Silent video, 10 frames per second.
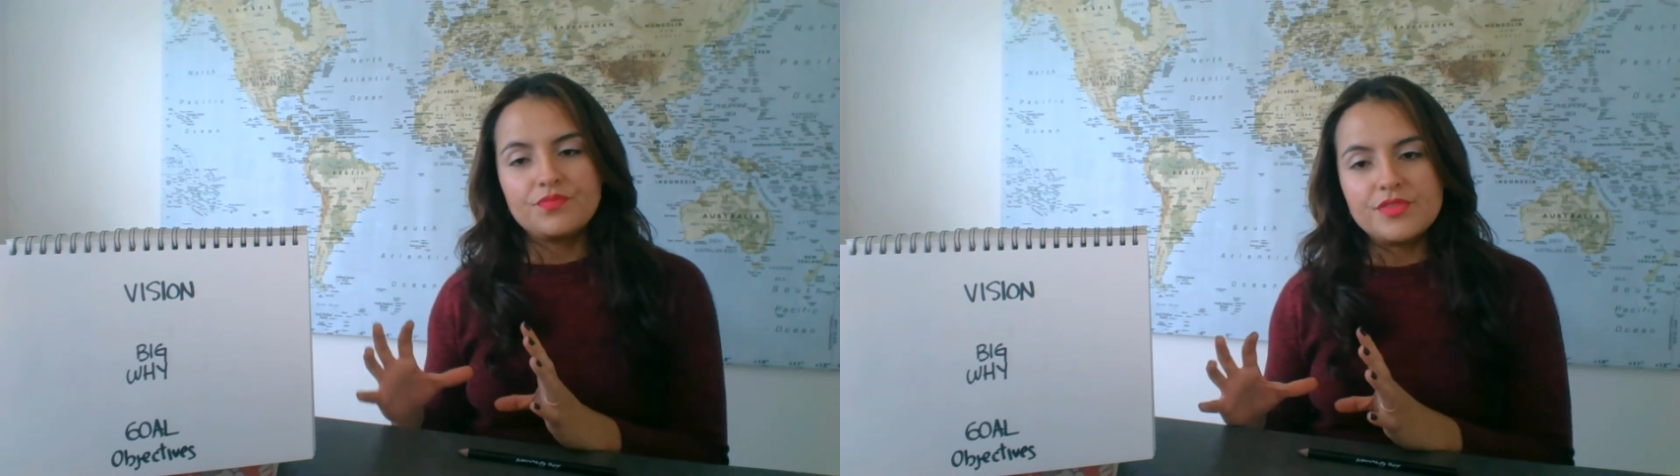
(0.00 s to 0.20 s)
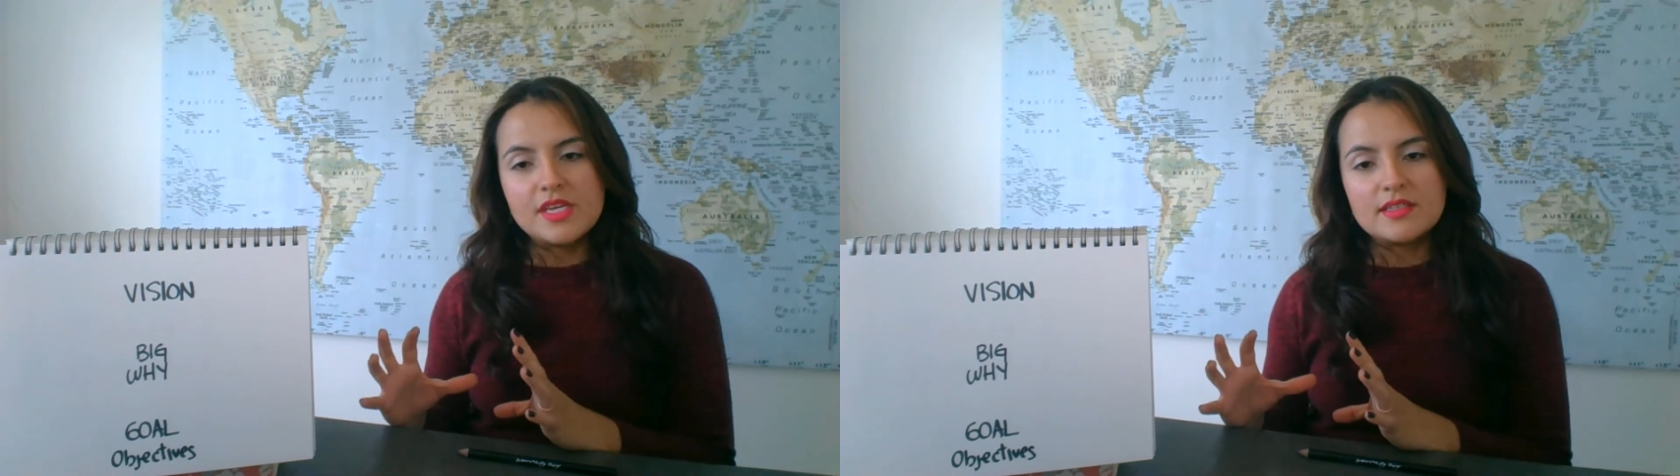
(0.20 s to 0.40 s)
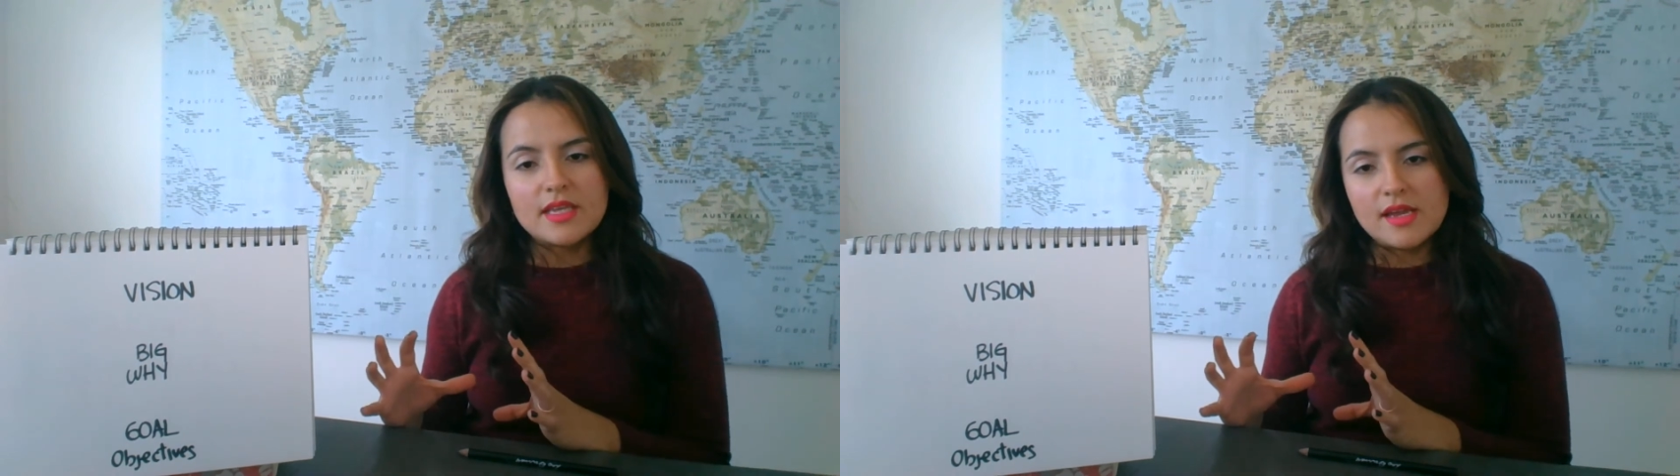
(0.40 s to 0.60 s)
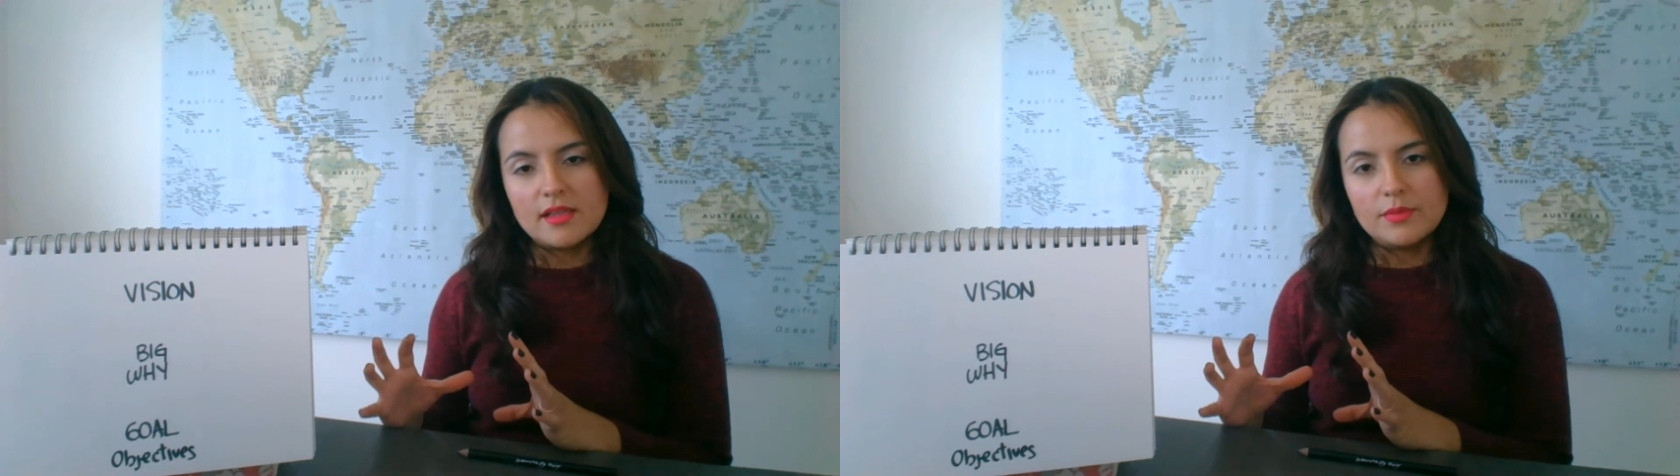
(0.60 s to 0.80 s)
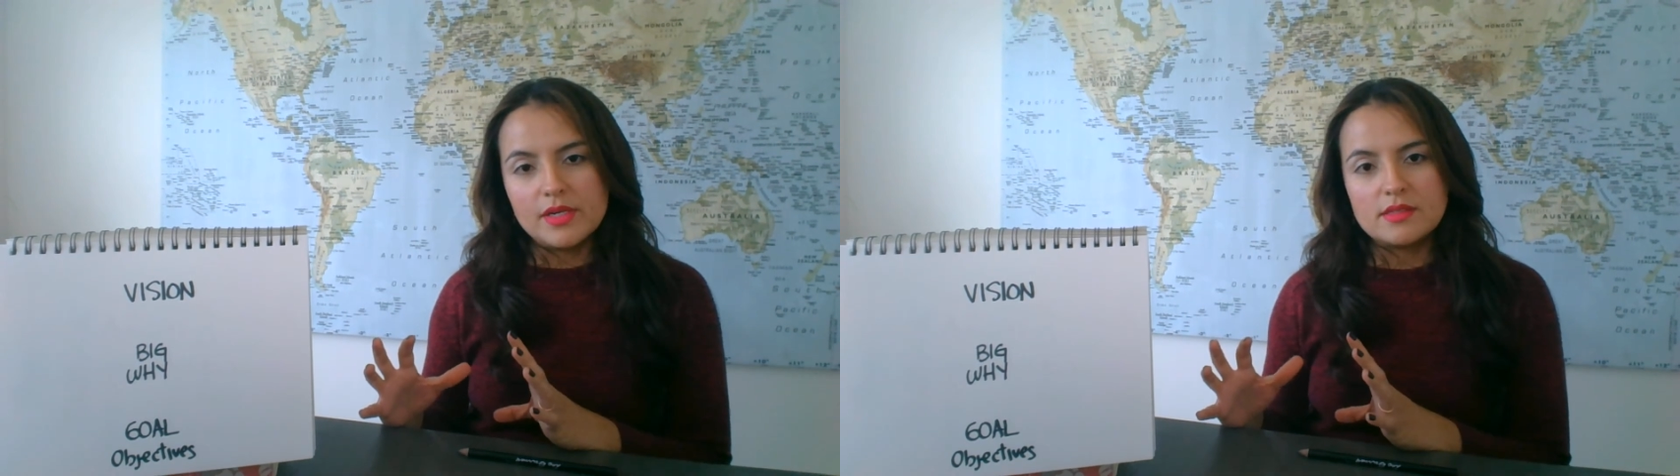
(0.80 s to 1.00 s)
these
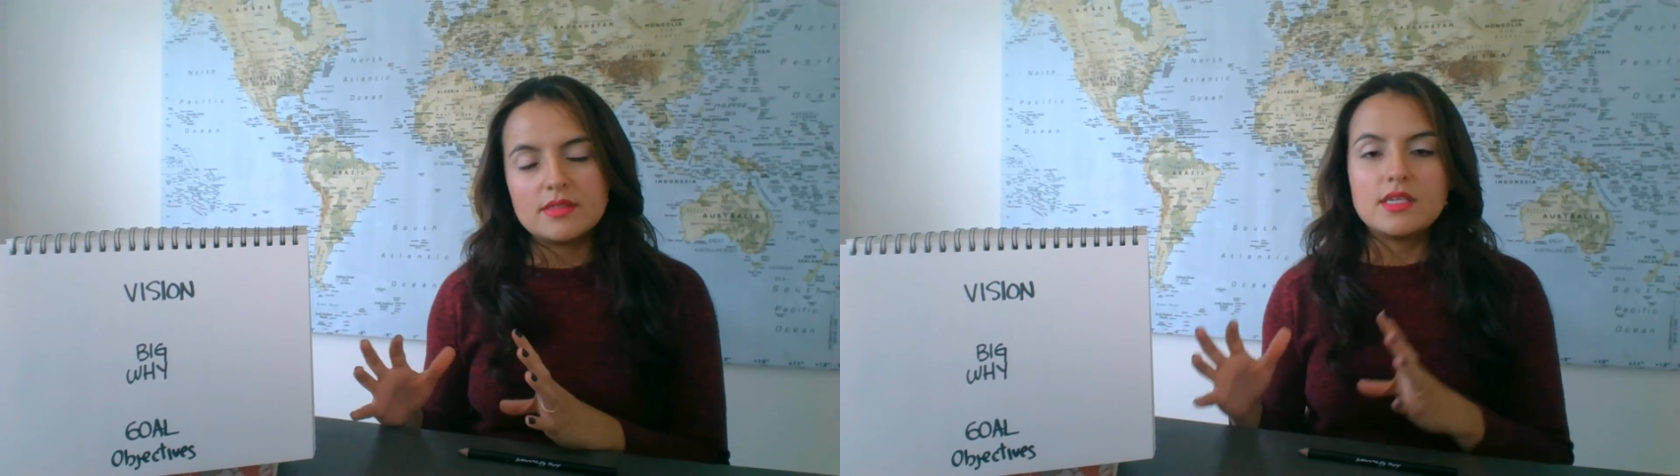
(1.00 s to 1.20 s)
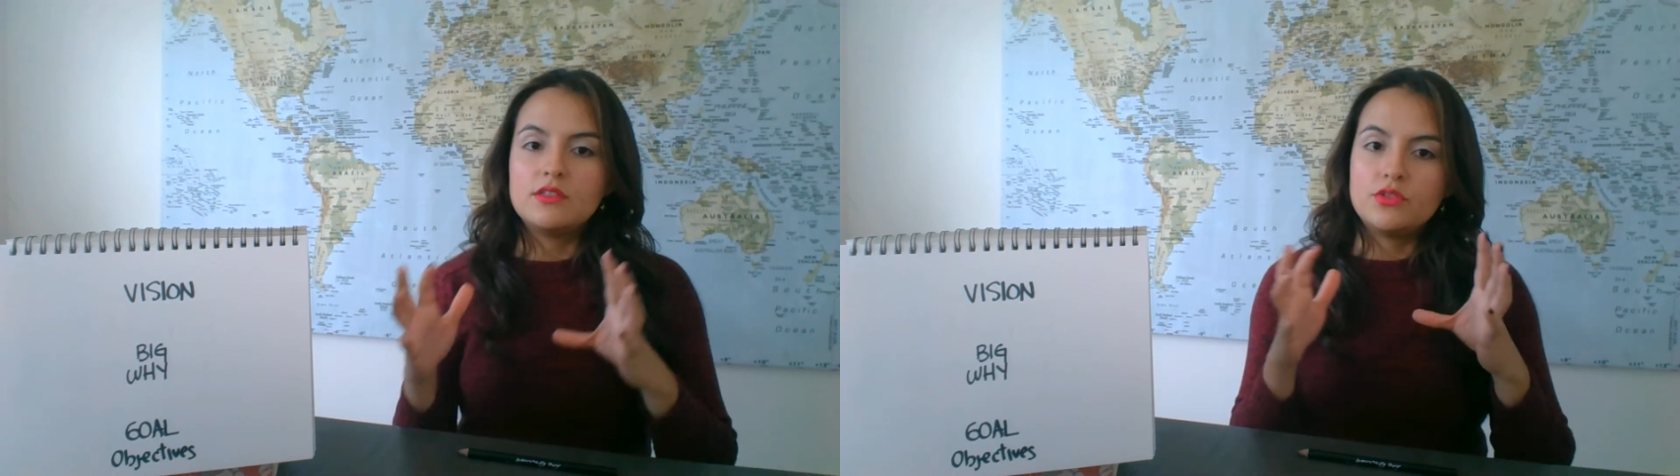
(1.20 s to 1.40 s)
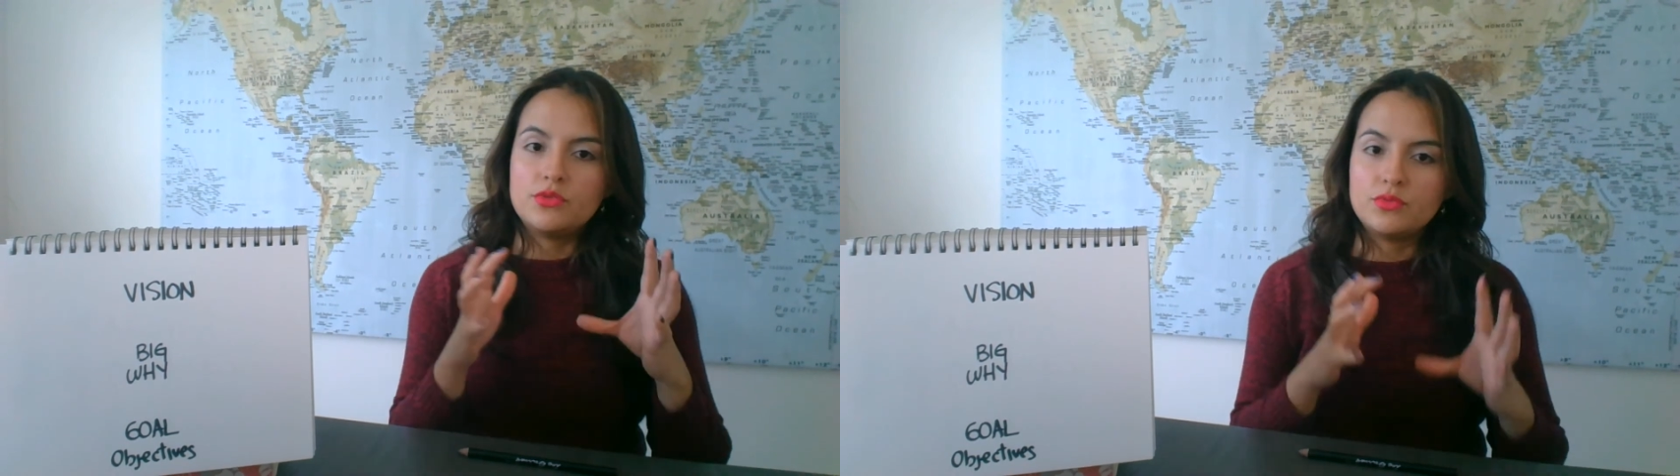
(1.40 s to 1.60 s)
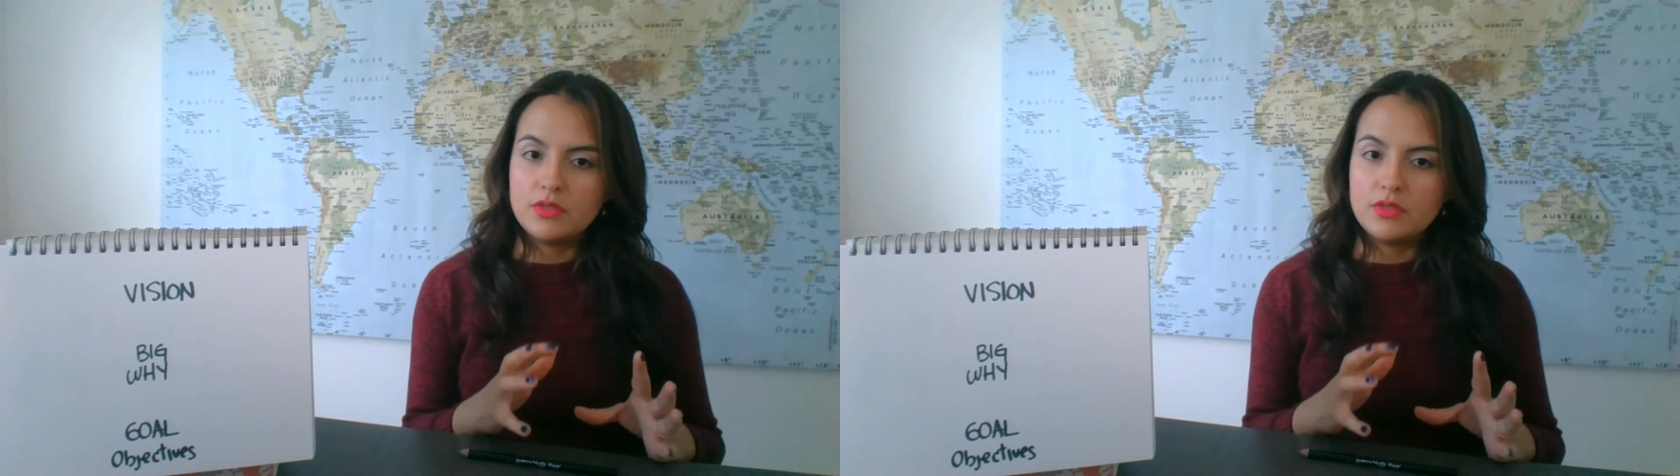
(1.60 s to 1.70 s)
elements into